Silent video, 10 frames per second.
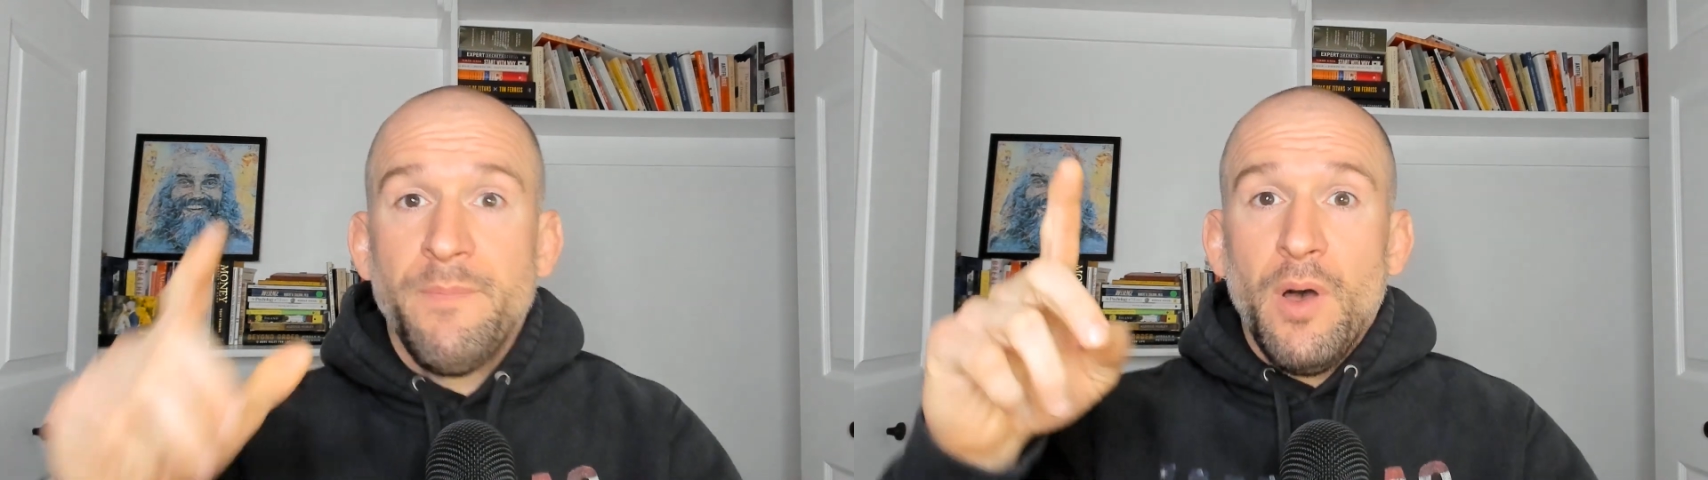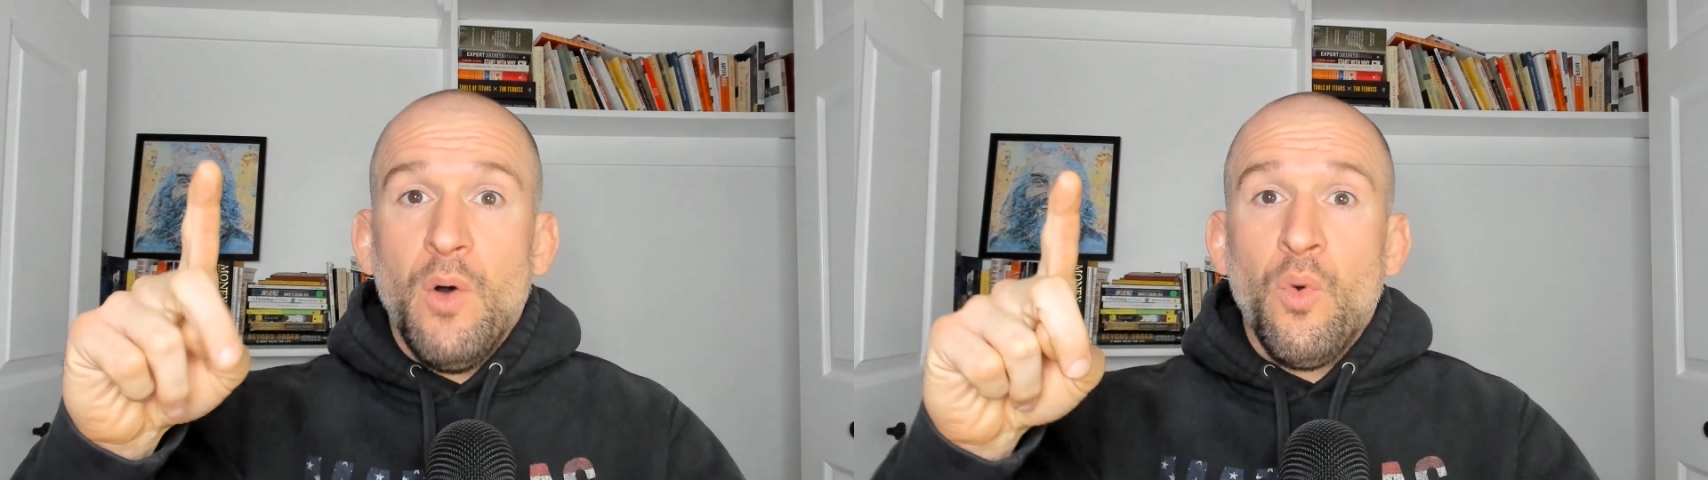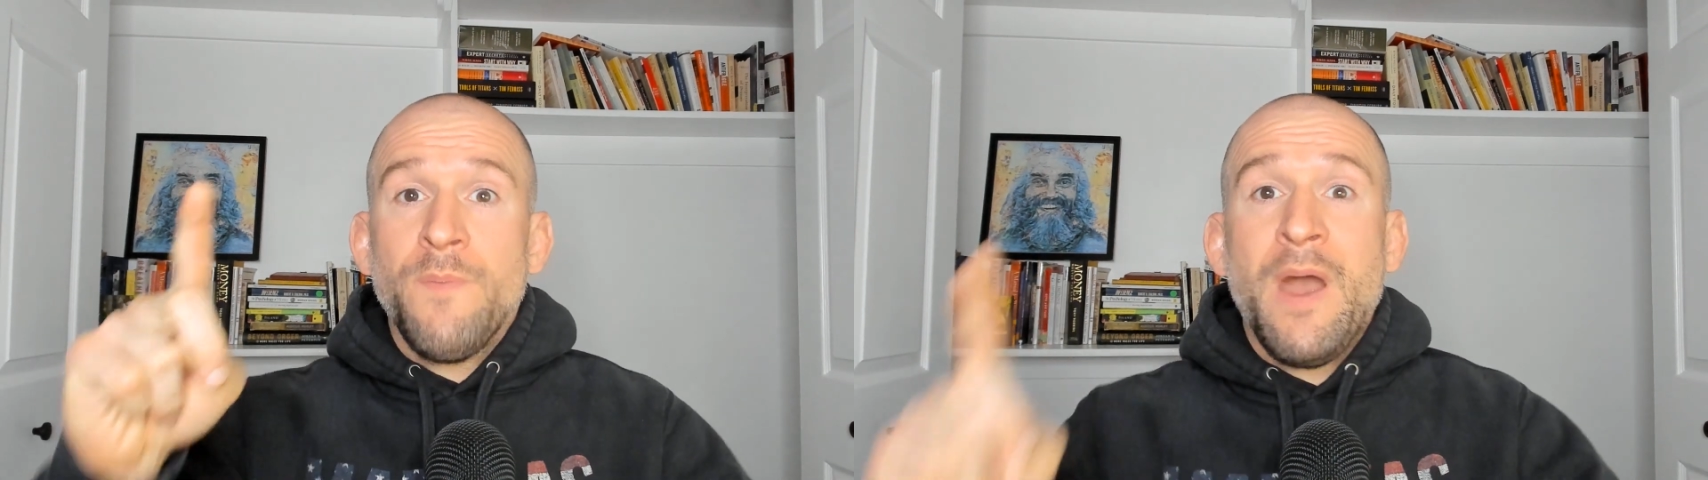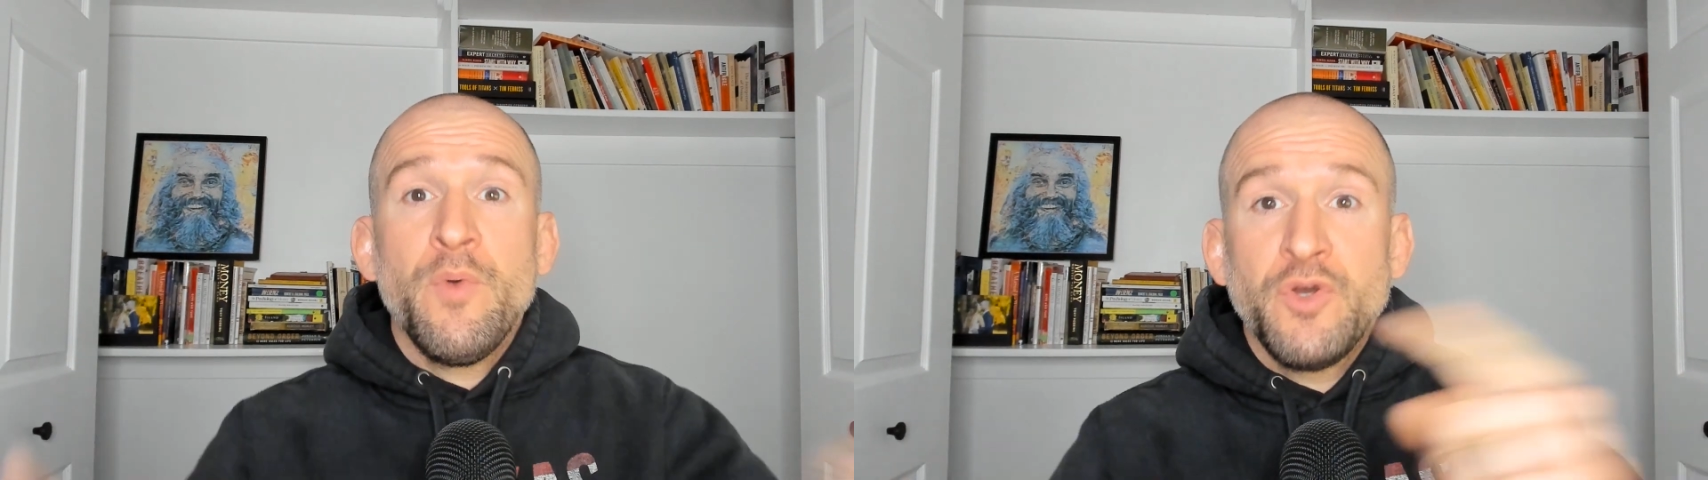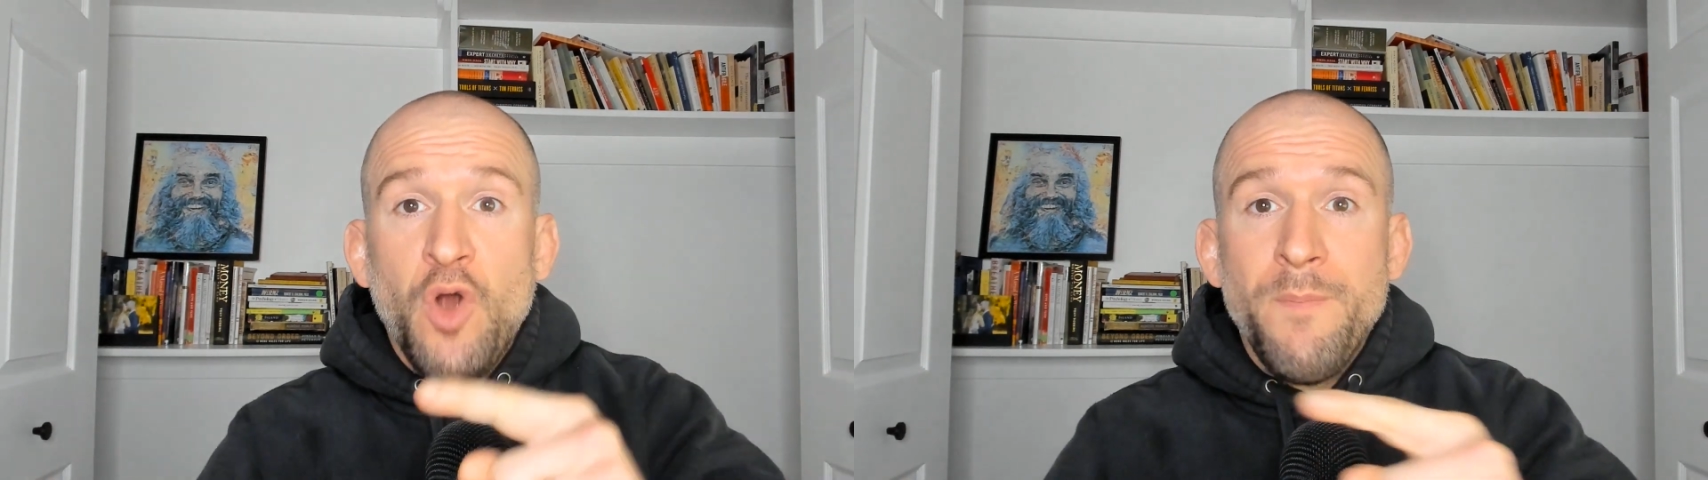But what about
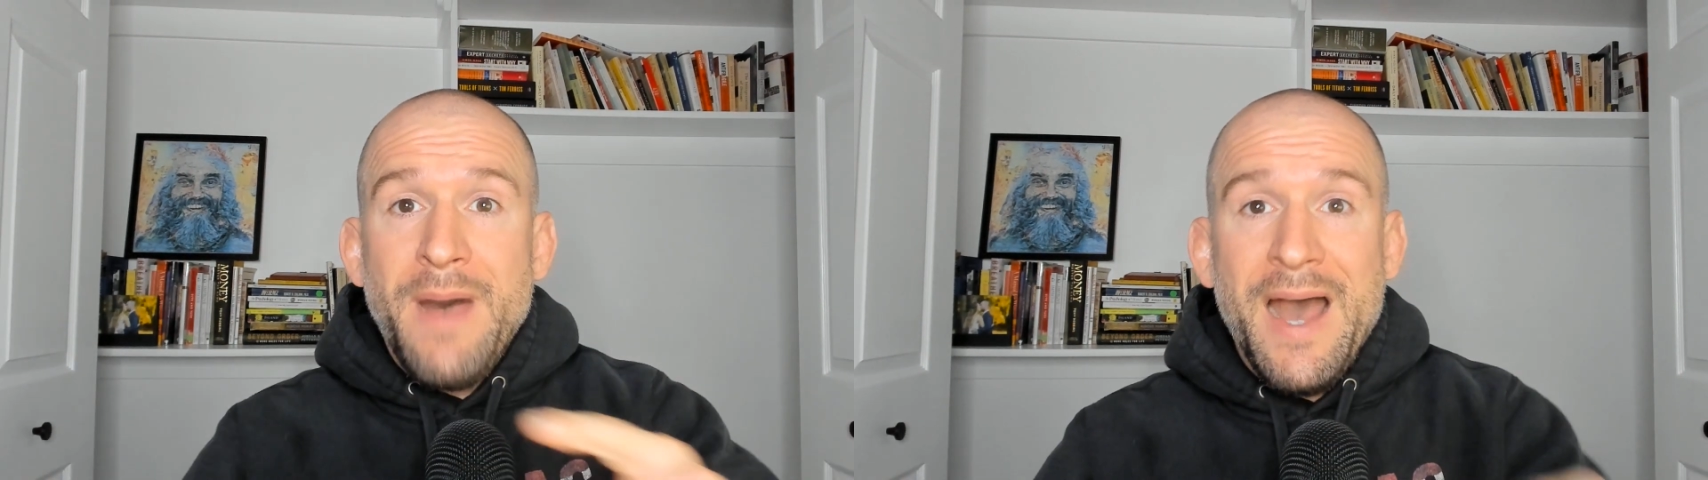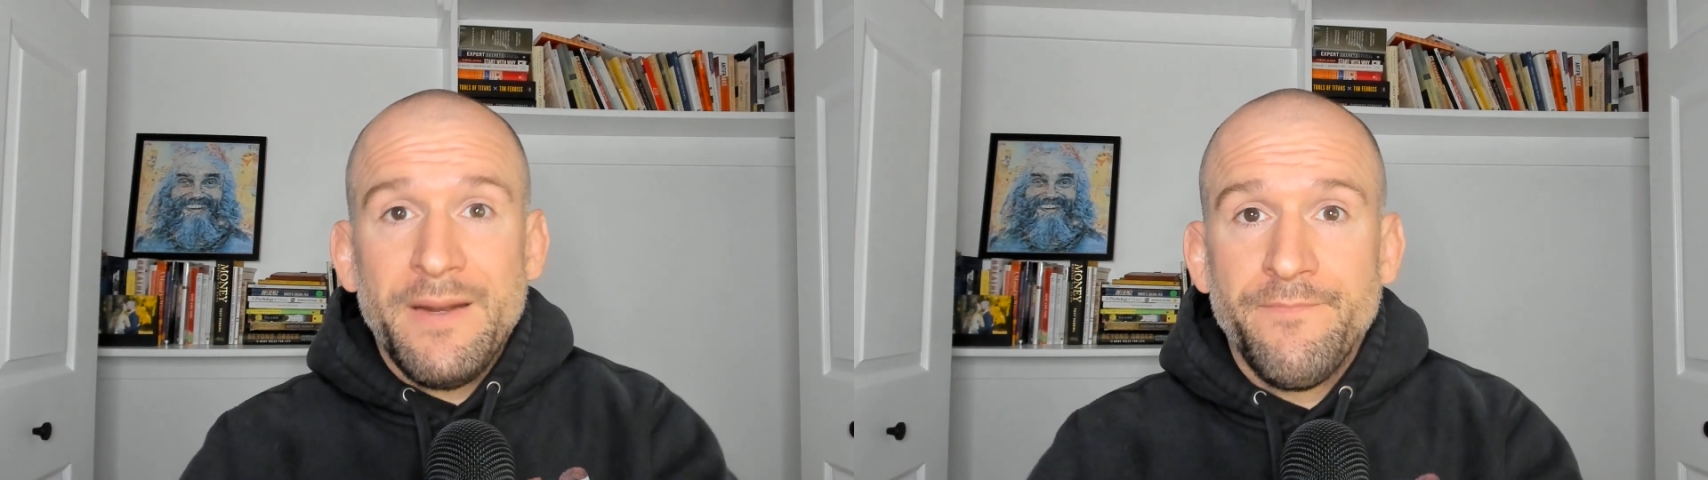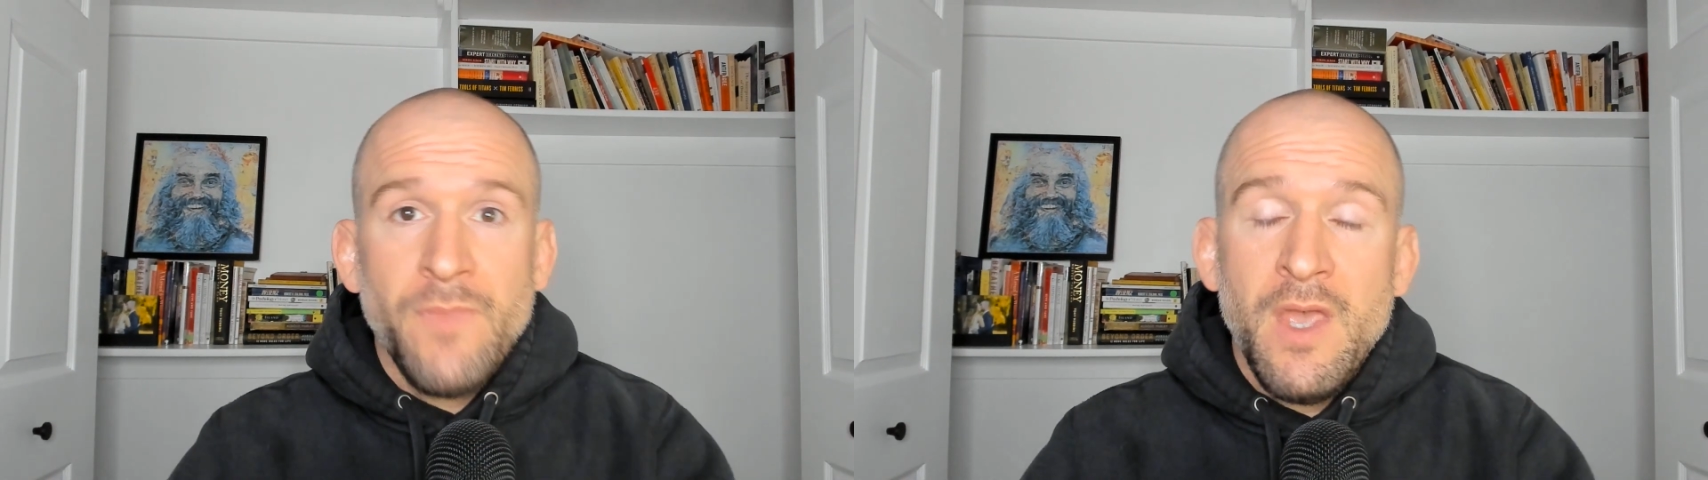when you're on bottom?